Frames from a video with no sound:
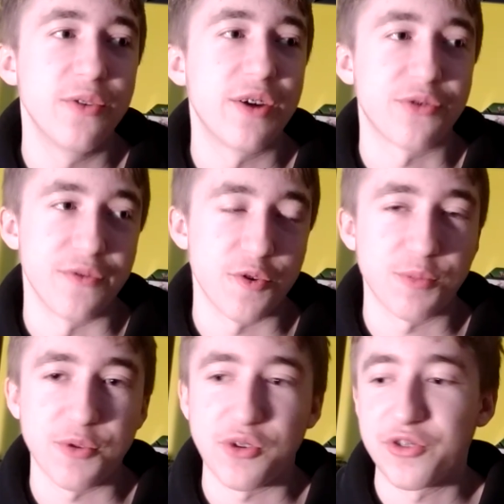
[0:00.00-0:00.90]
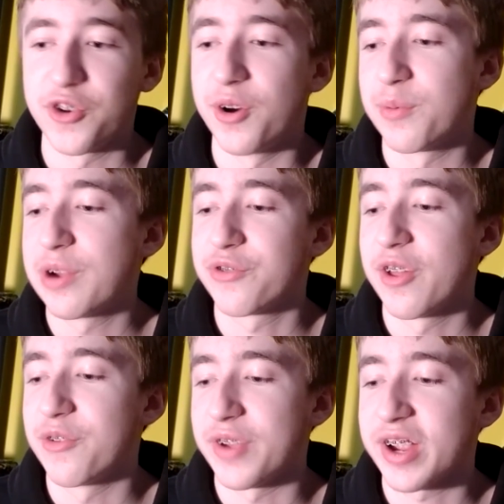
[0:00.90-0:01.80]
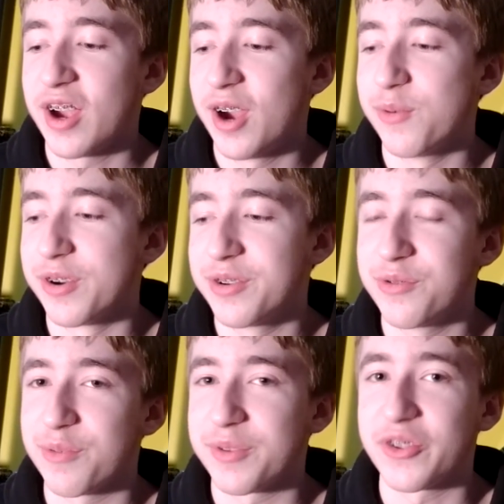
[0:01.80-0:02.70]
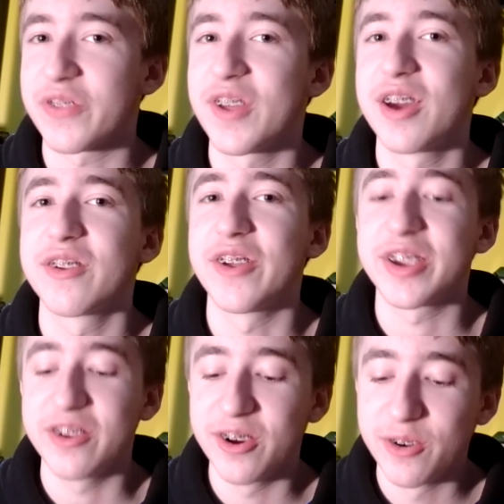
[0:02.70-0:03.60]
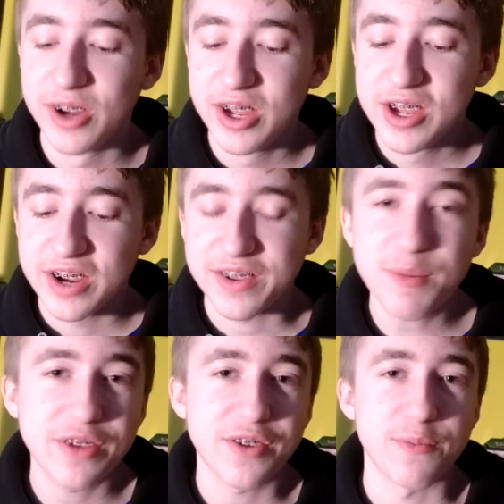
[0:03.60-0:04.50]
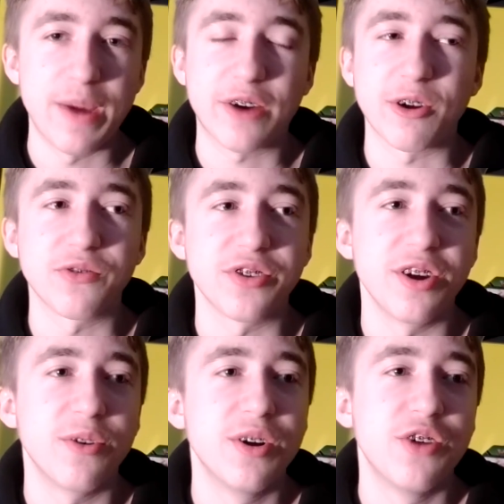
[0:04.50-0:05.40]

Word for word: That was the first person I saw, and when I saw, it, I was like, I want to do something like that, like you know, because everybody has different backgrounds, you know.